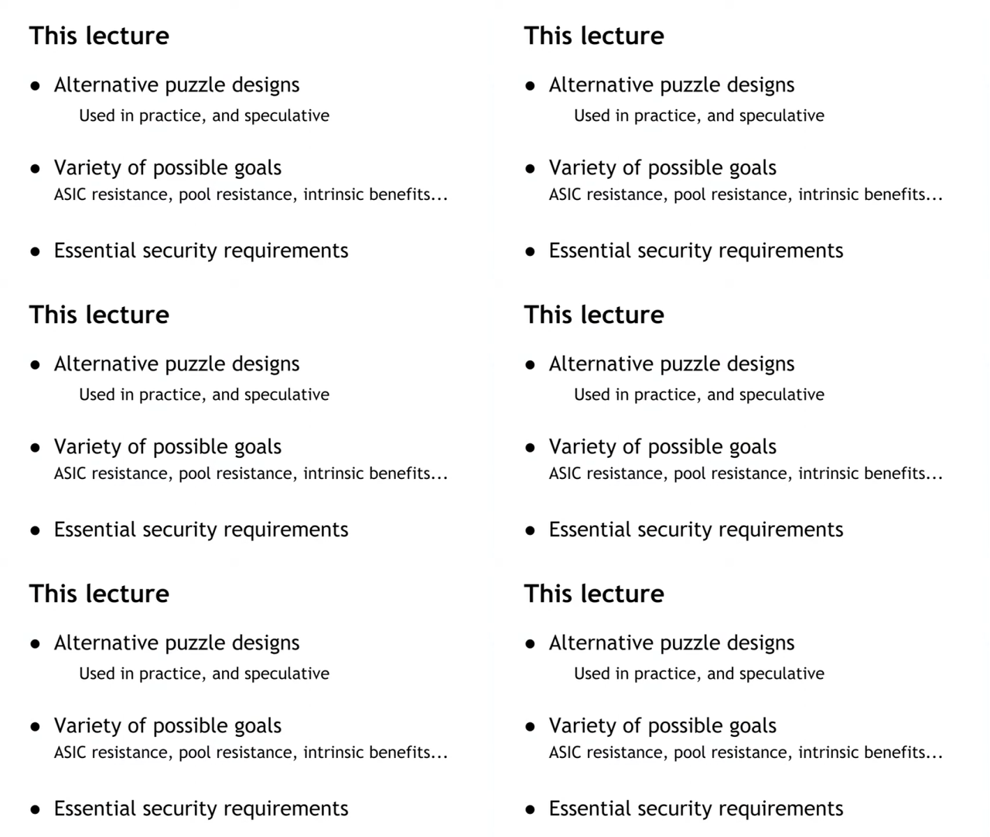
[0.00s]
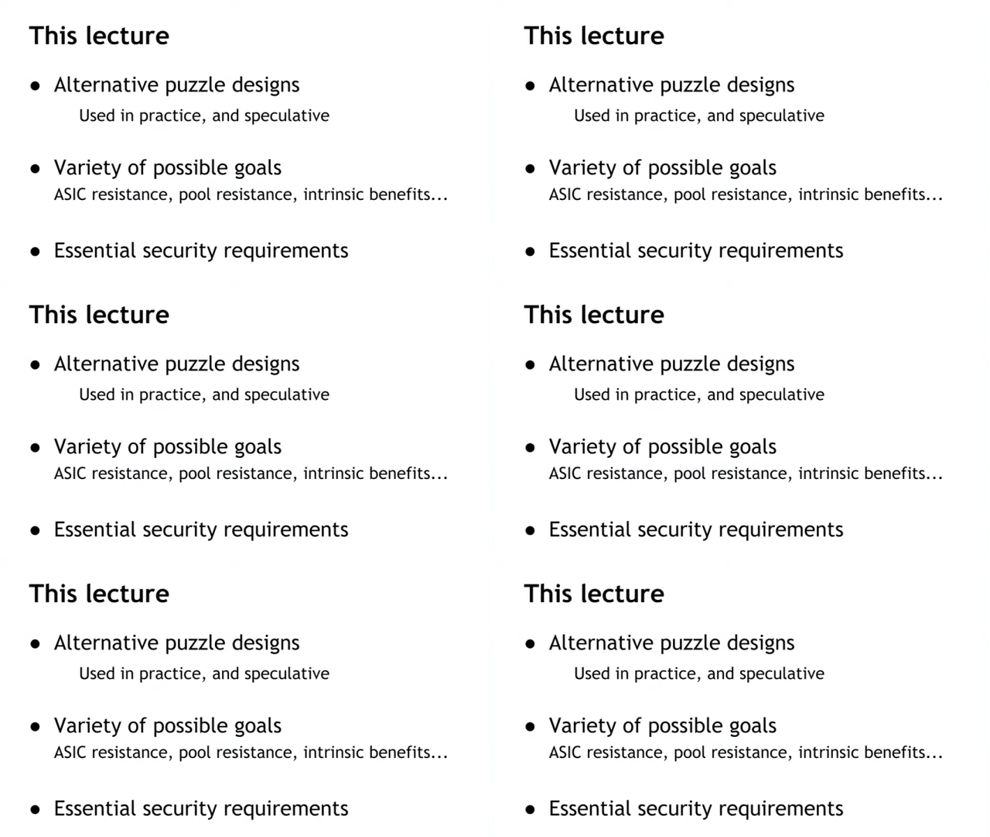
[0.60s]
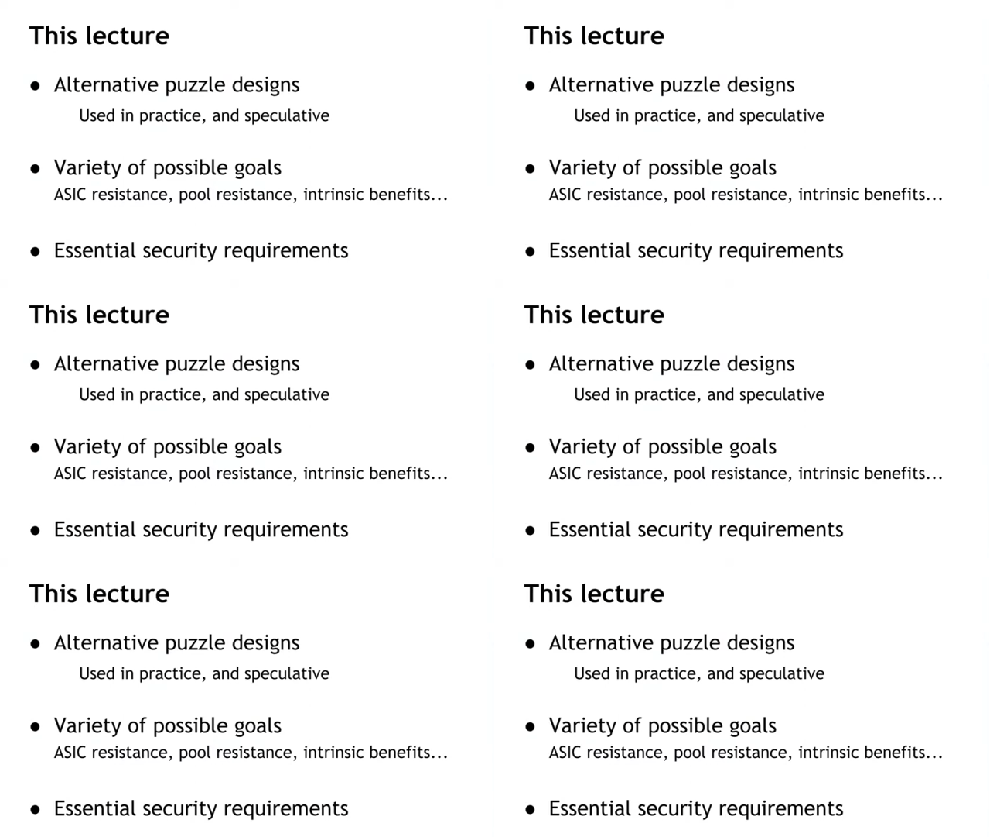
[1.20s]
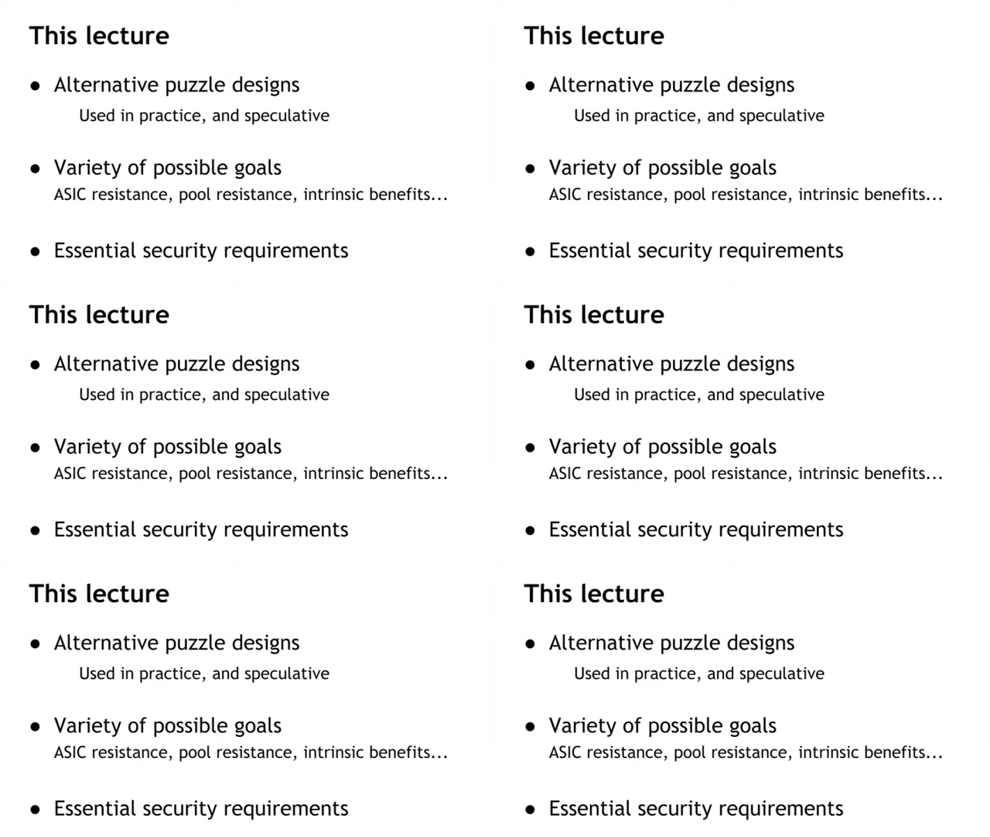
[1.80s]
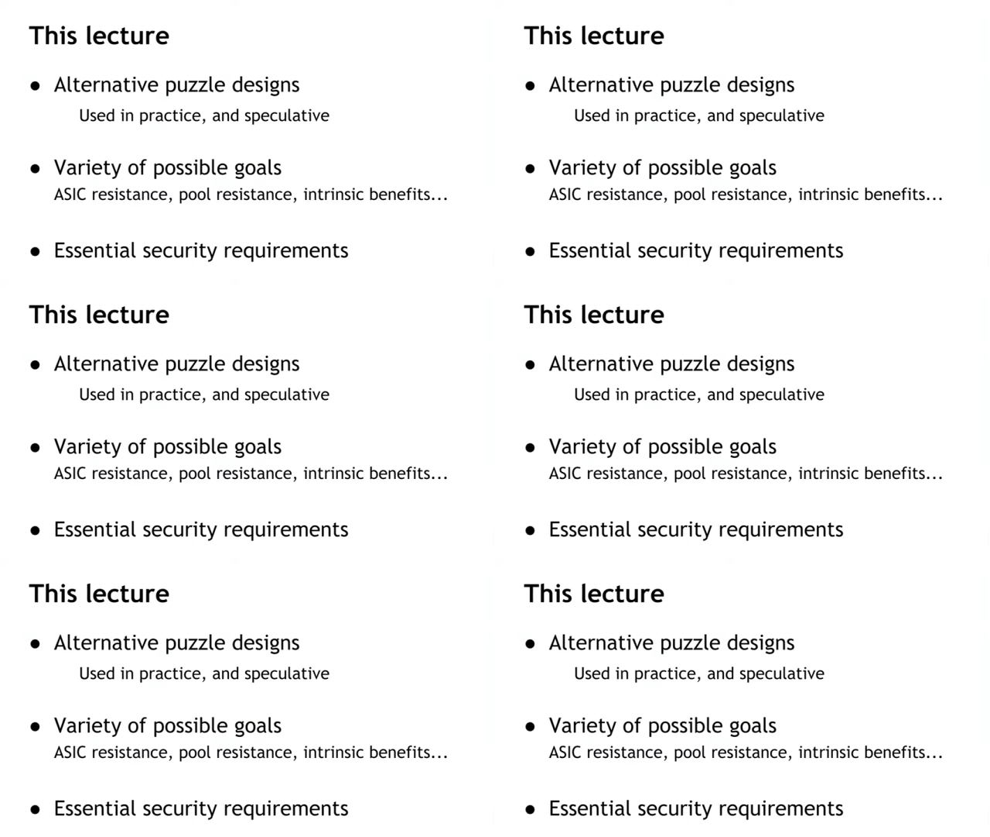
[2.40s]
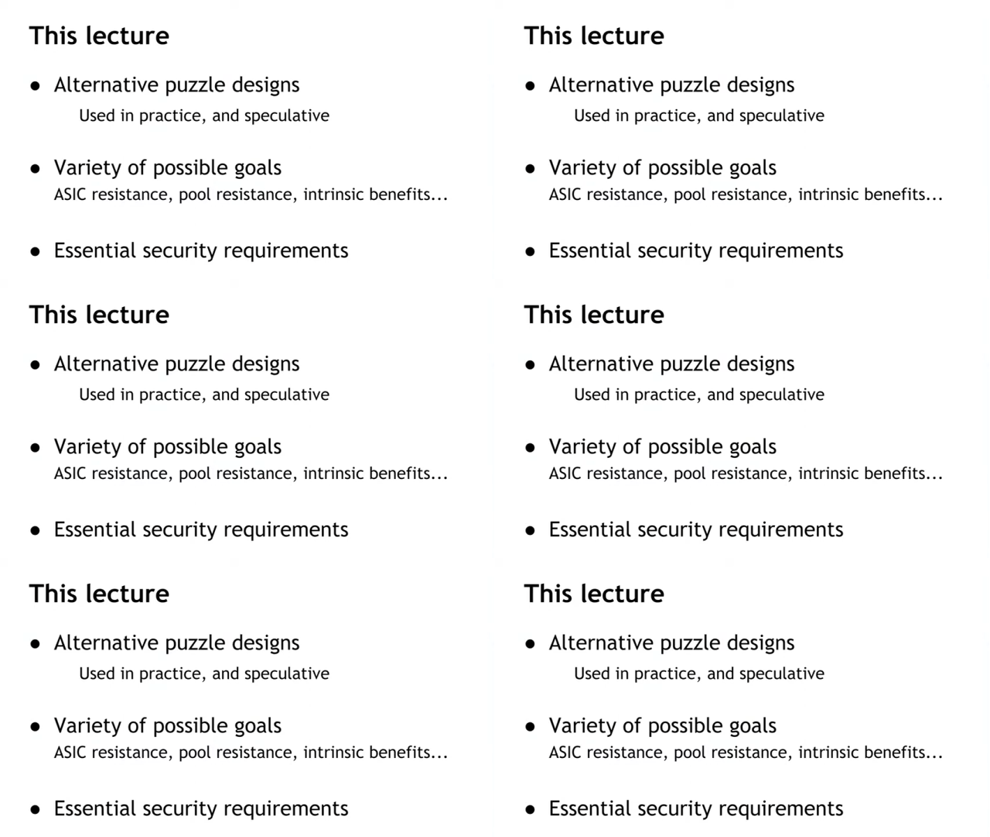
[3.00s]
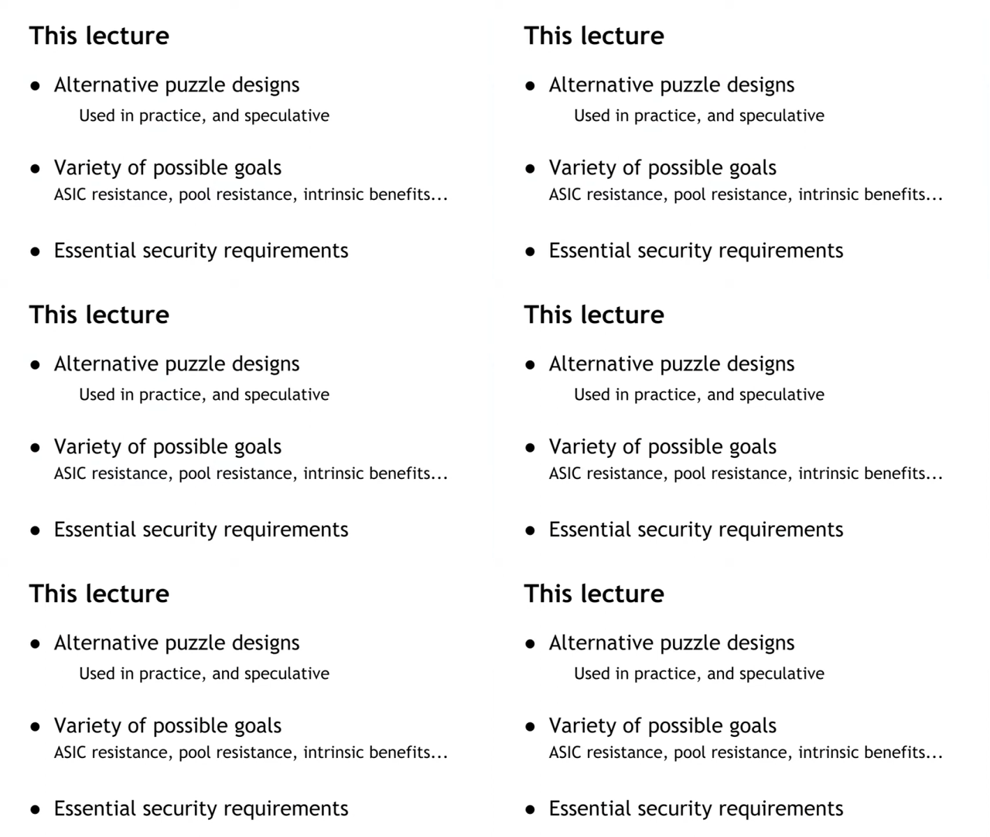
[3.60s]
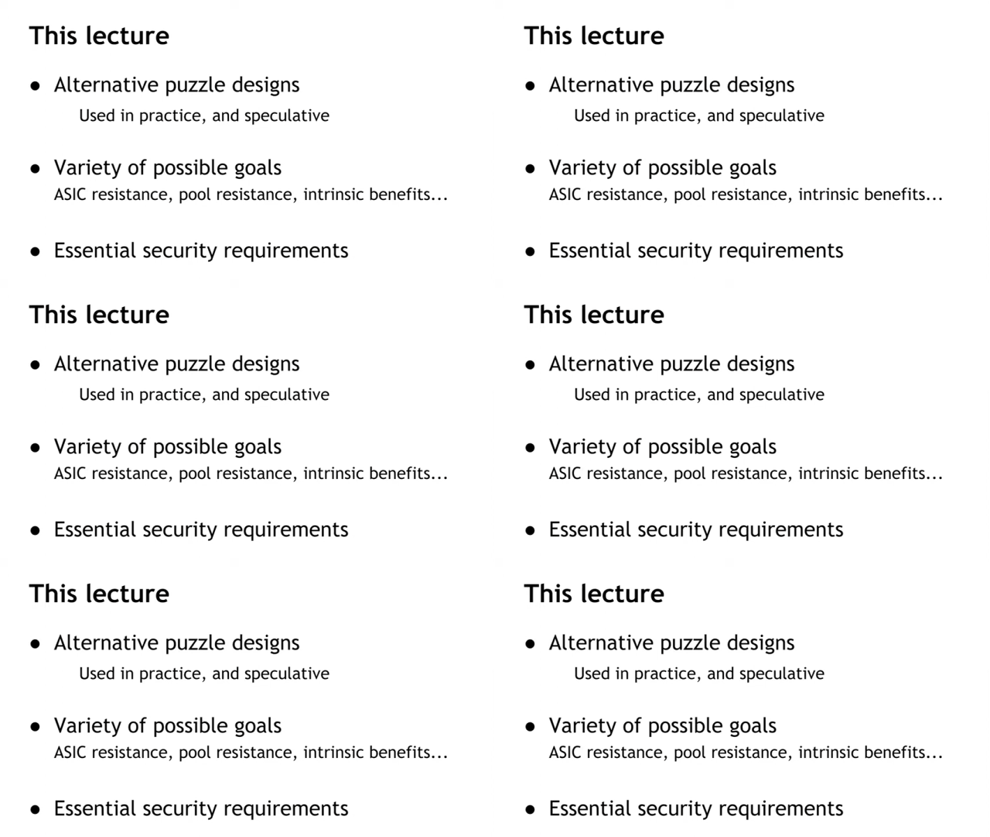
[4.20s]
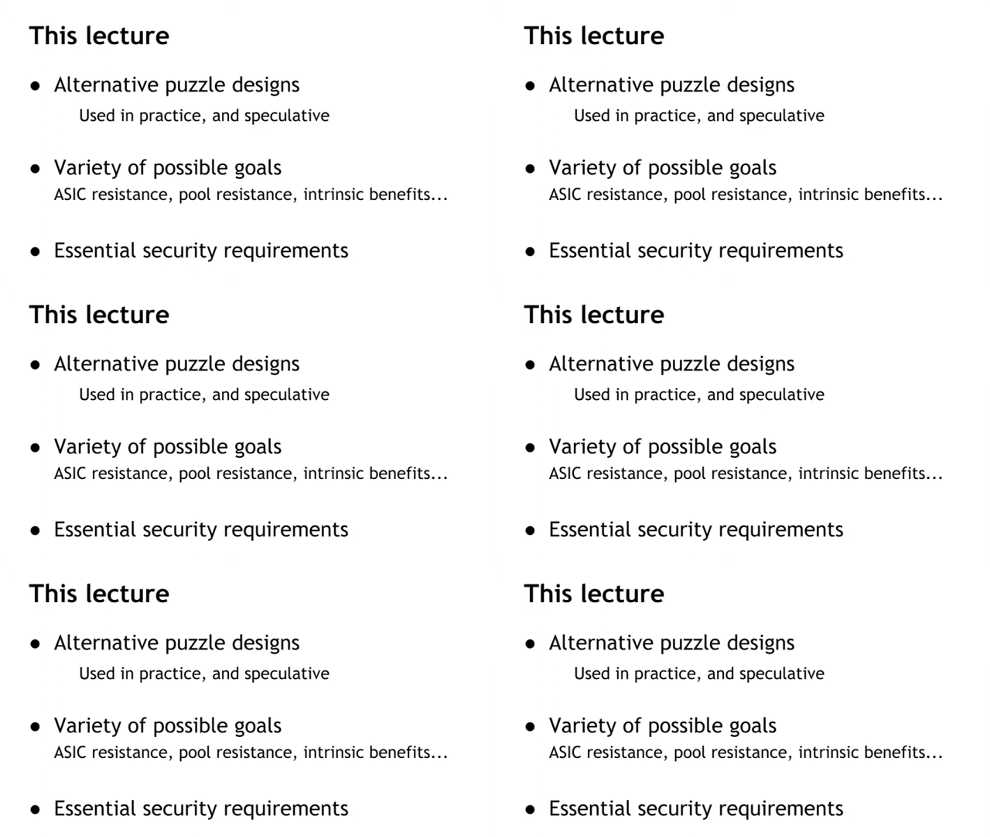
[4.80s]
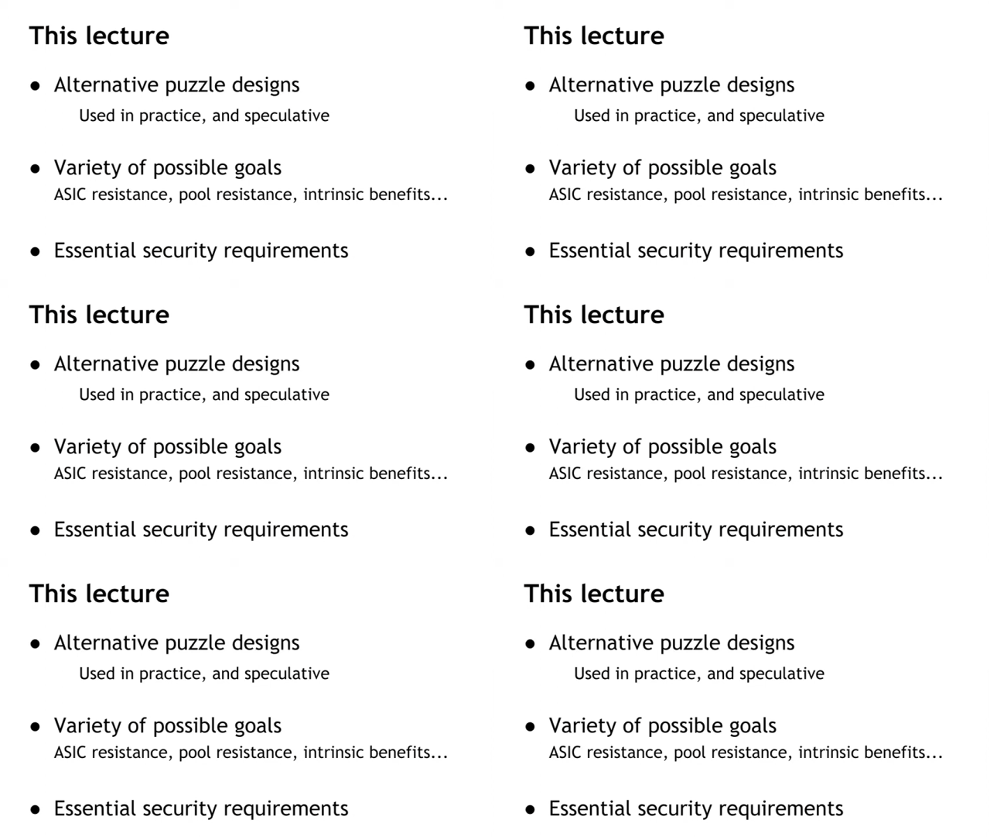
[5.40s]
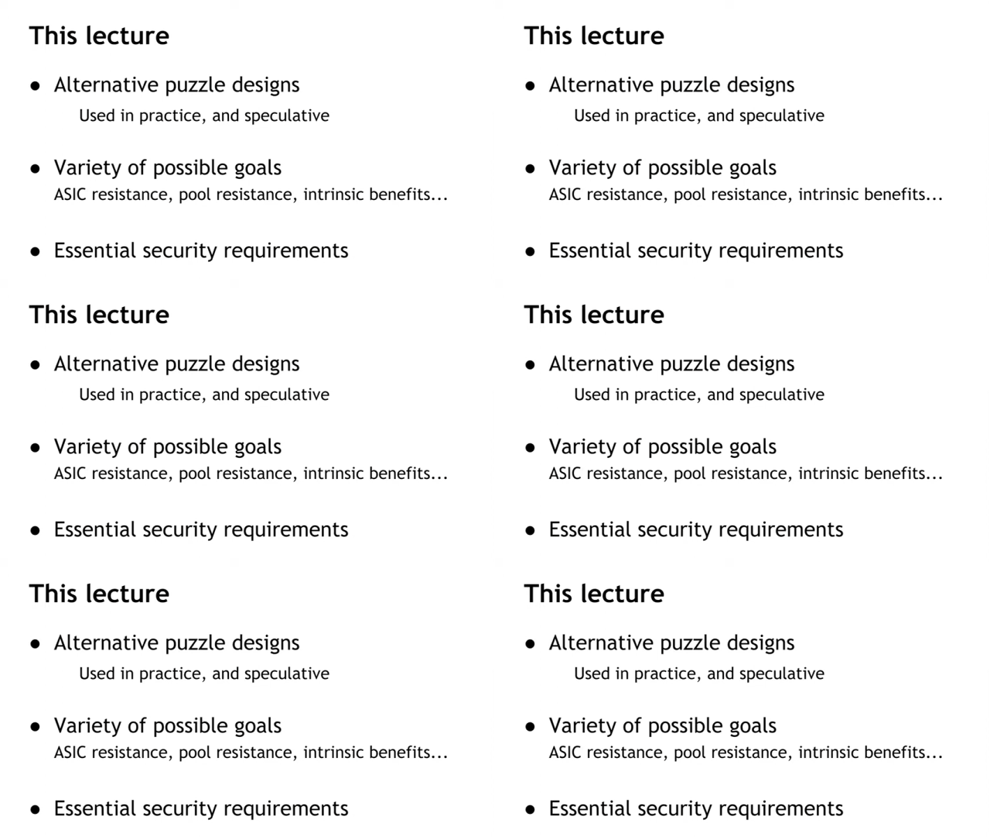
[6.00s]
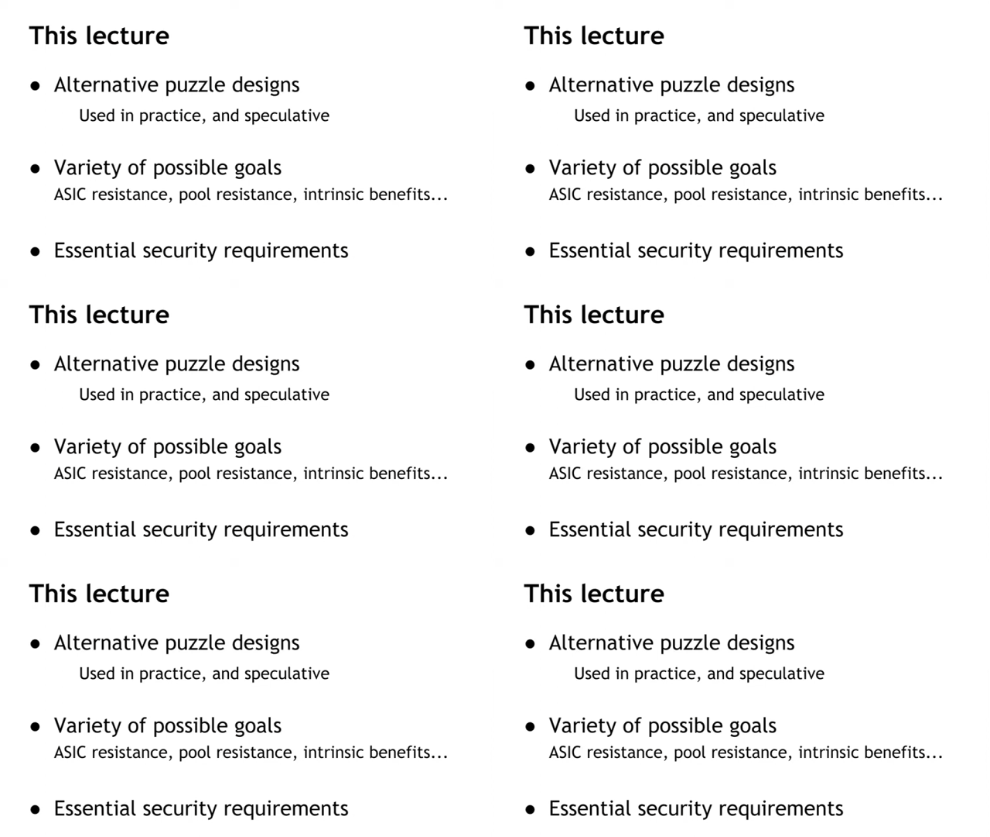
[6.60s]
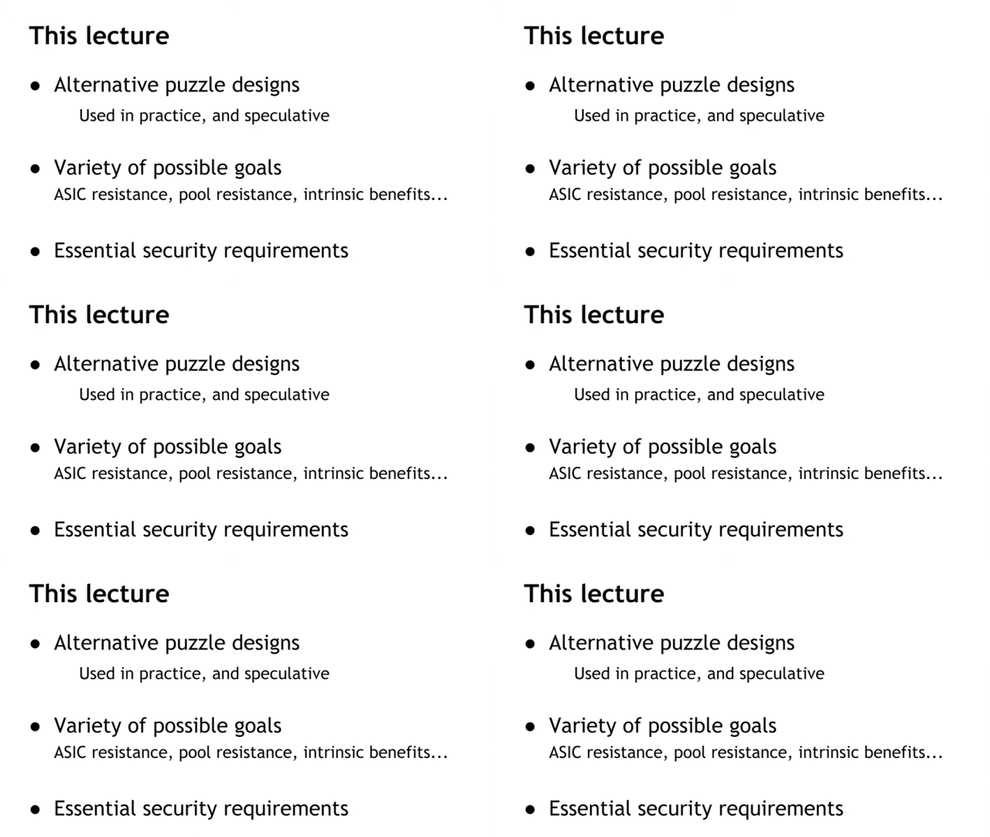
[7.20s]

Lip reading: Nobody's mouth can be seen.